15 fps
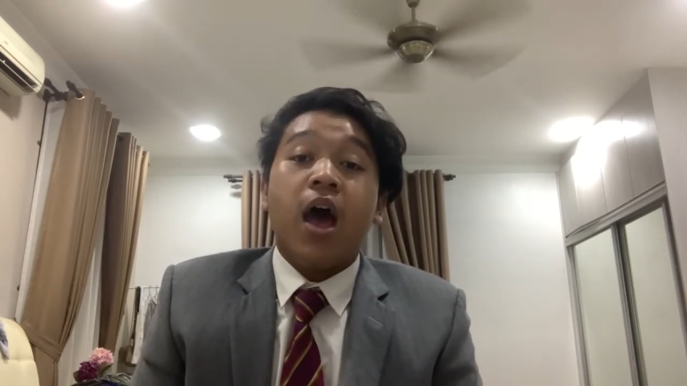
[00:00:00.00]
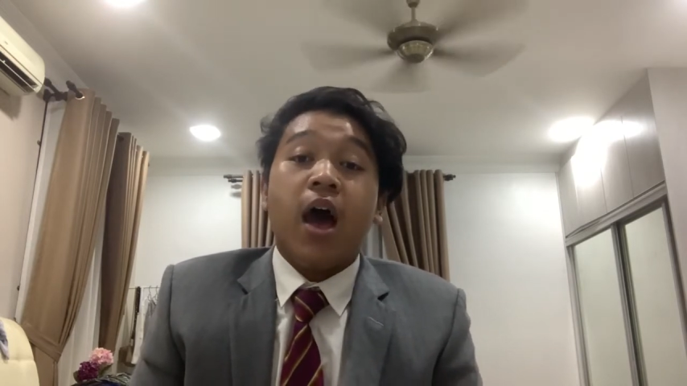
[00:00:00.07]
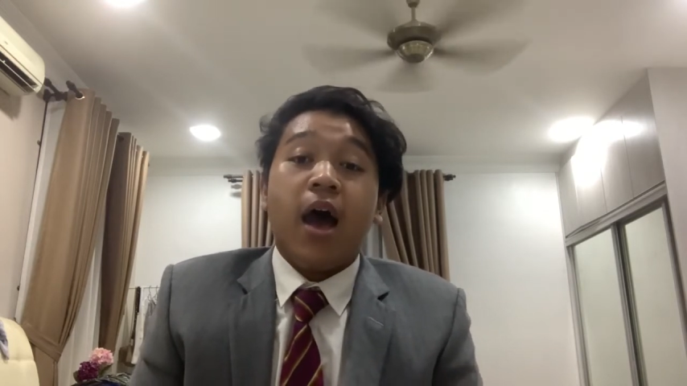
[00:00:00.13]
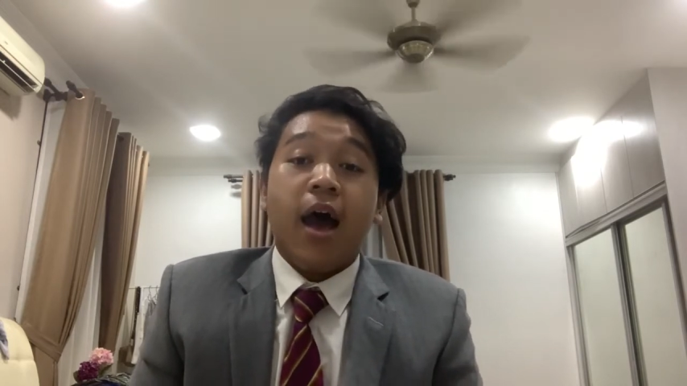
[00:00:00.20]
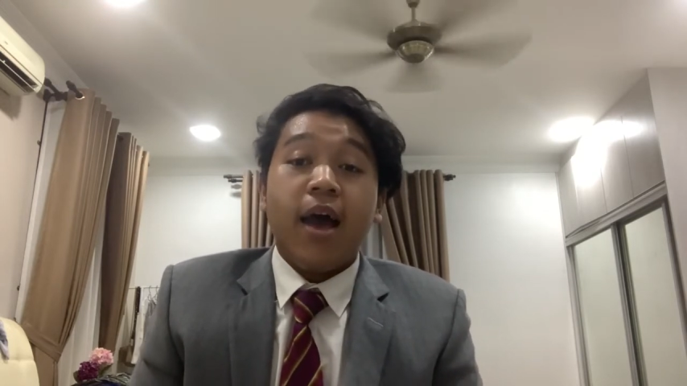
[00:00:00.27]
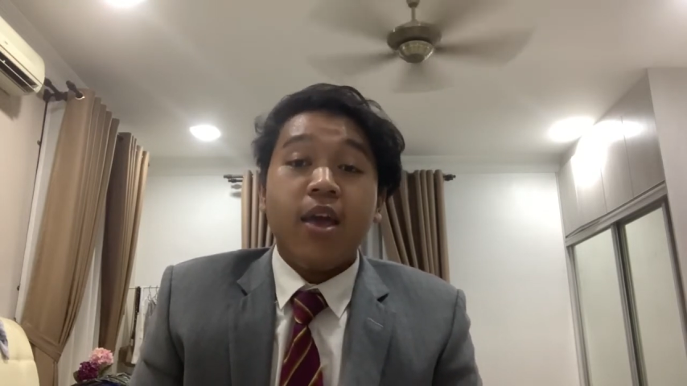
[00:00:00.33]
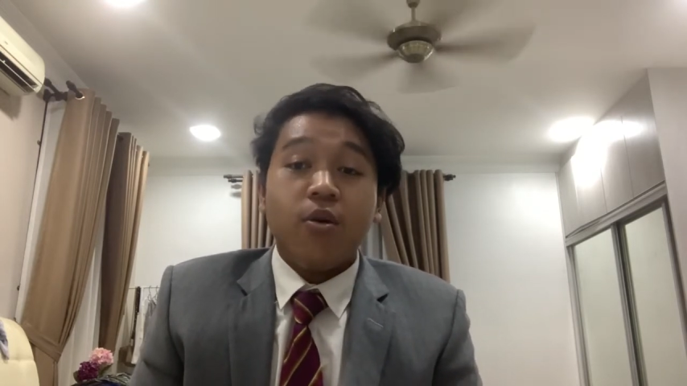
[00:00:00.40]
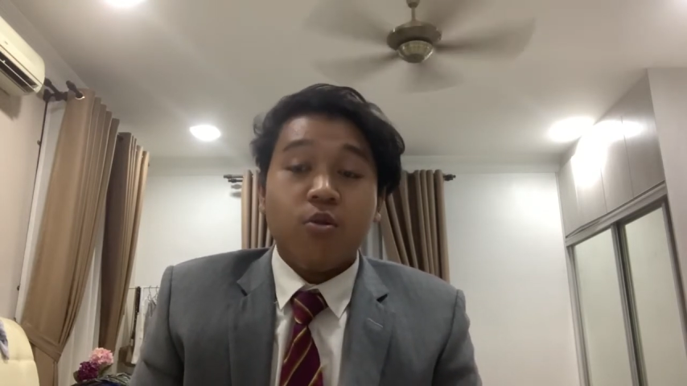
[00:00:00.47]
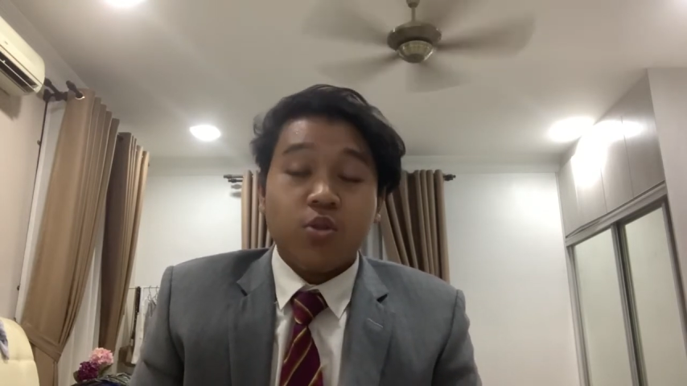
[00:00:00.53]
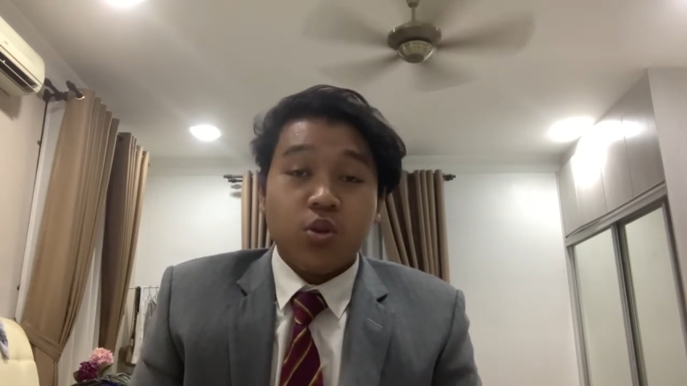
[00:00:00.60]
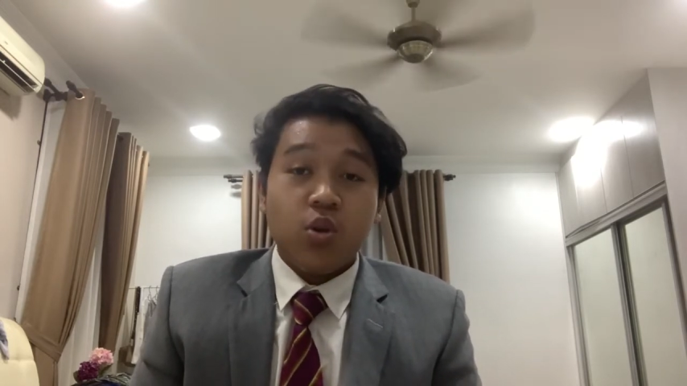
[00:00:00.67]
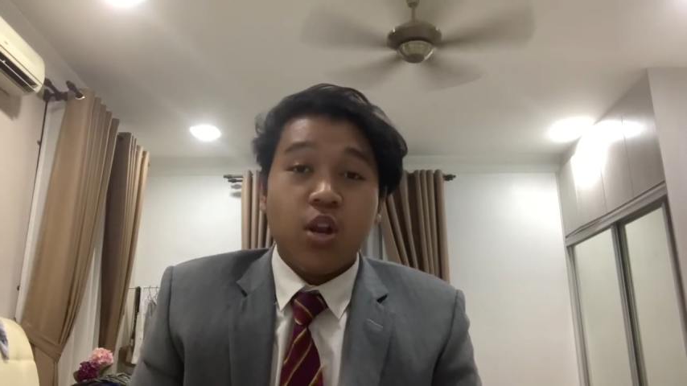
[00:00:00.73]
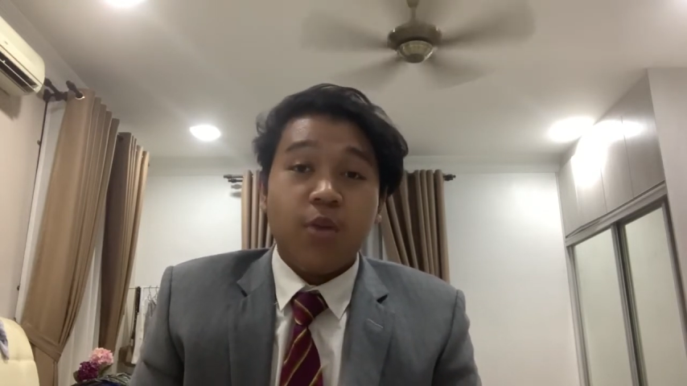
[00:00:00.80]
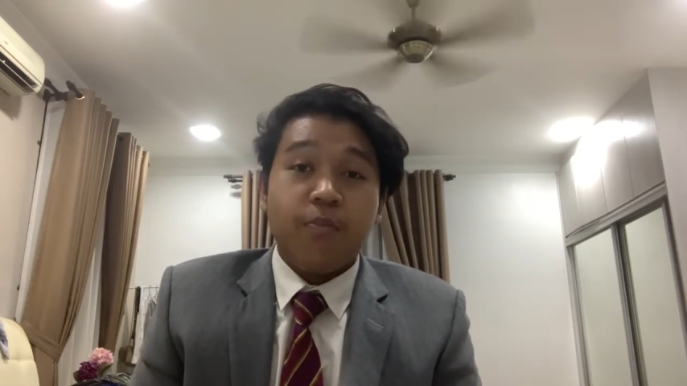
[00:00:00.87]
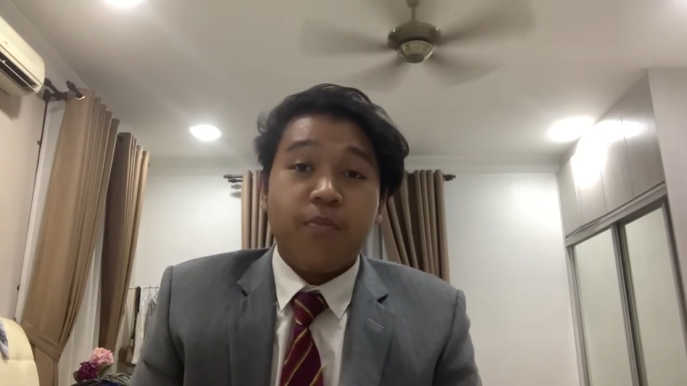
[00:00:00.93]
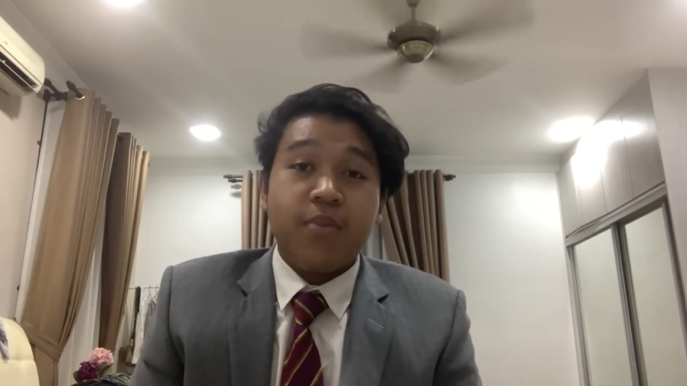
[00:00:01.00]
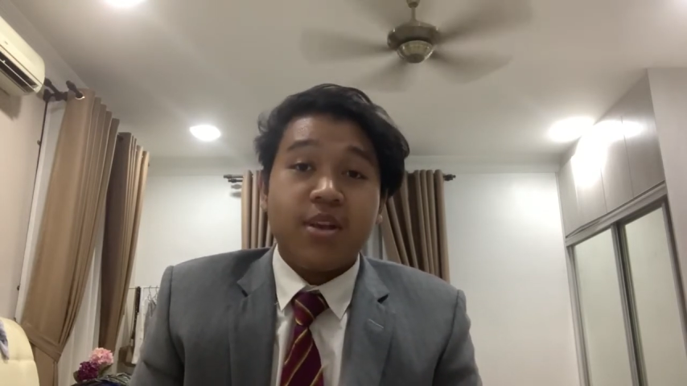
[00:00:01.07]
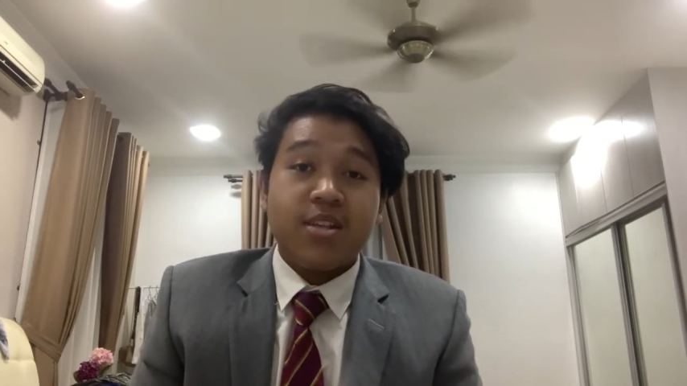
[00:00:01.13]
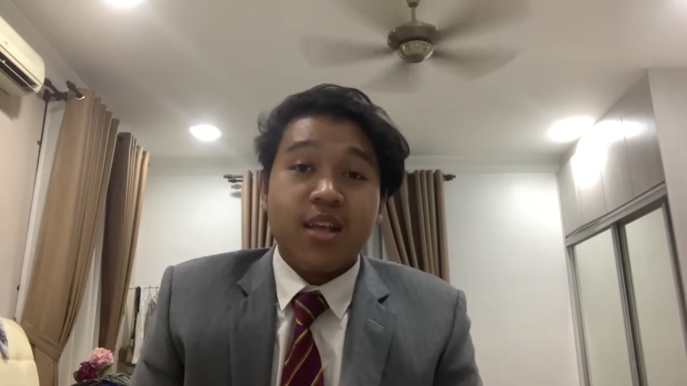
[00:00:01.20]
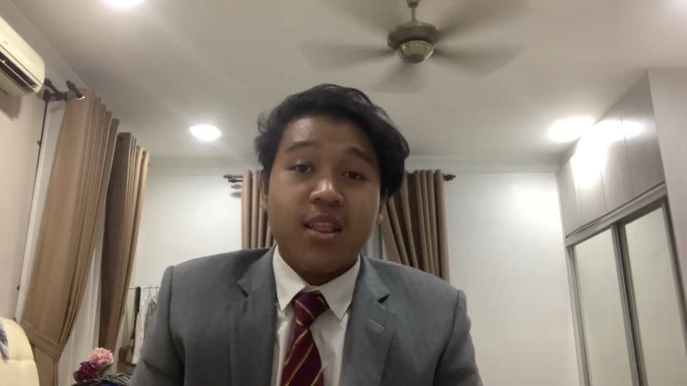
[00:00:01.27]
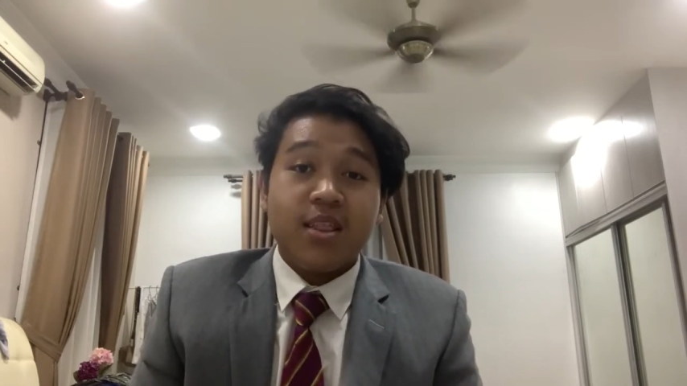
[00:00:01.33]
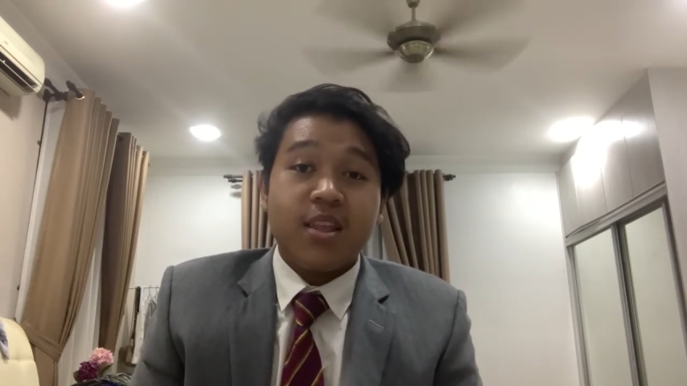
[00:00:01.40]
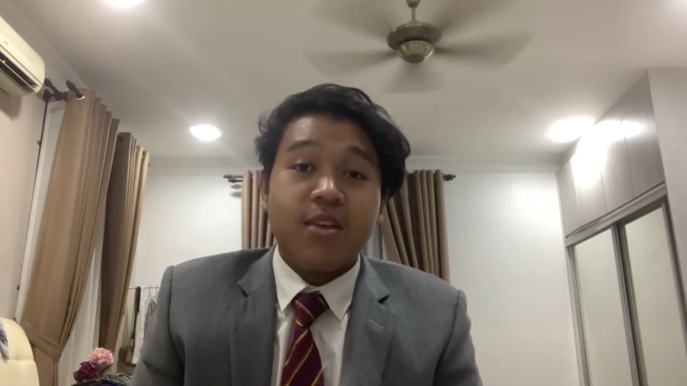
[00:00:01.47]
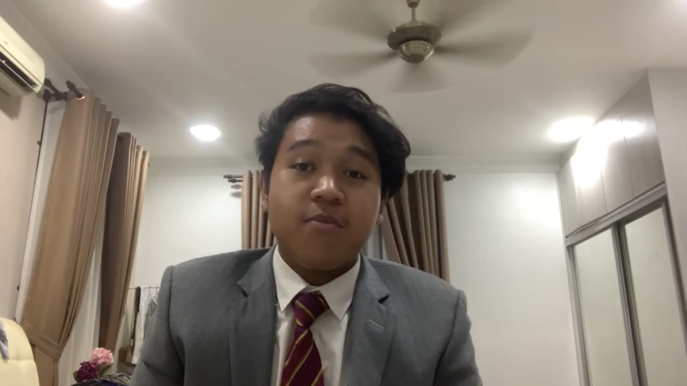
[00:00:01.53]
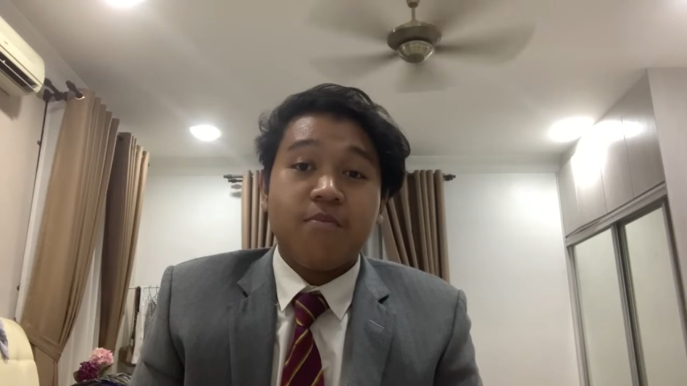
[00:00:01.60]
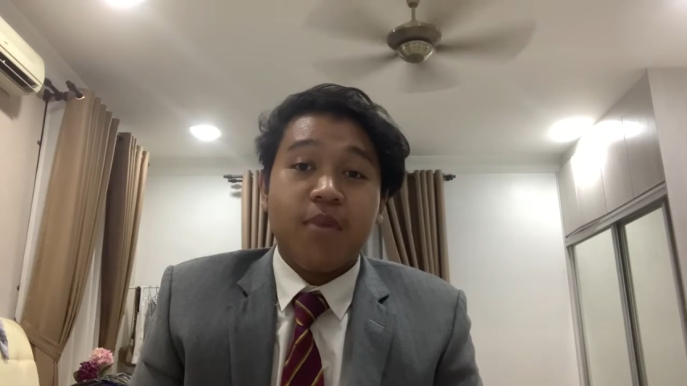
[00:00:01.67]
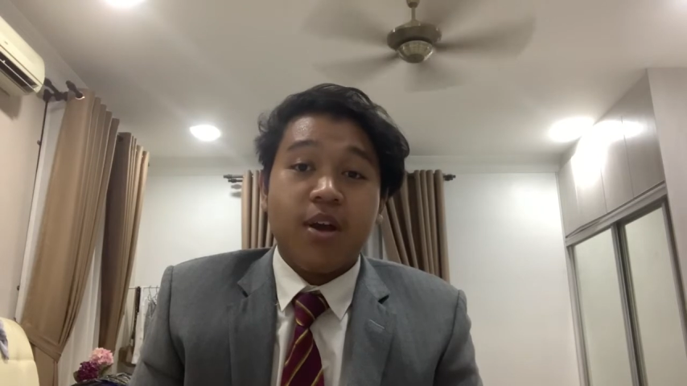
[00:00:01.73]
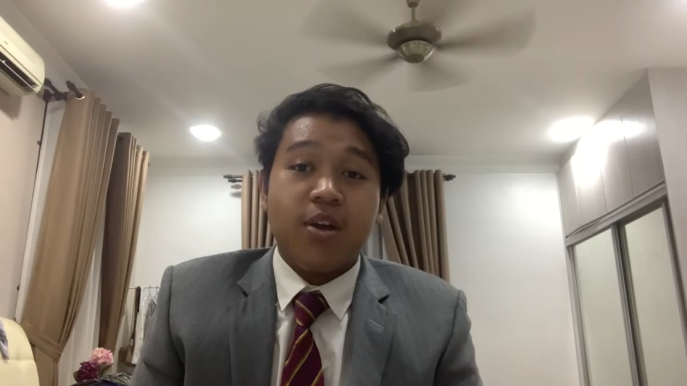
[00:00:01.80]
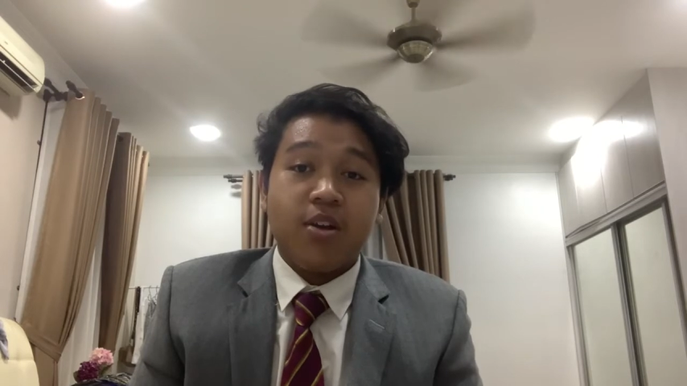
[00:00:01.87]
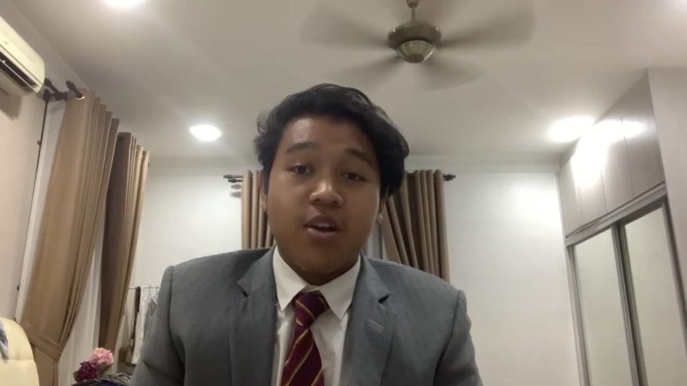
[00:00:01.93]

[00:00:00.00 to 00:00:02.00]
I also represented my